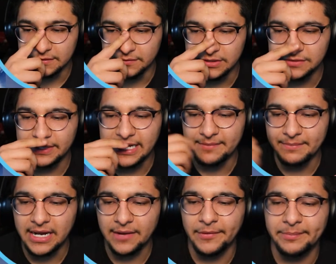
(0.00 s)
once we came
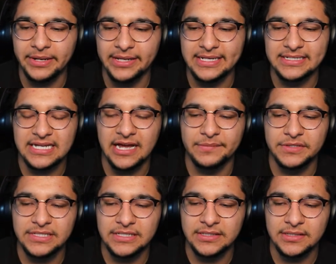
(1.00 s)
back, we played against
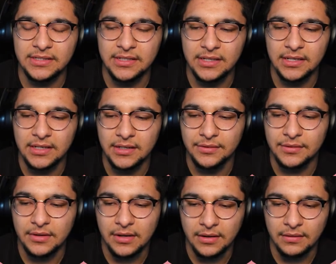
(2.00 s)
Hamilton.
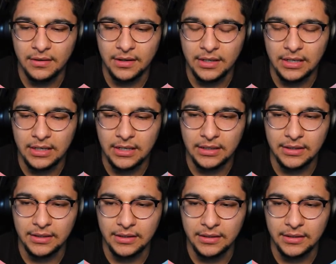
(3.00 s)
I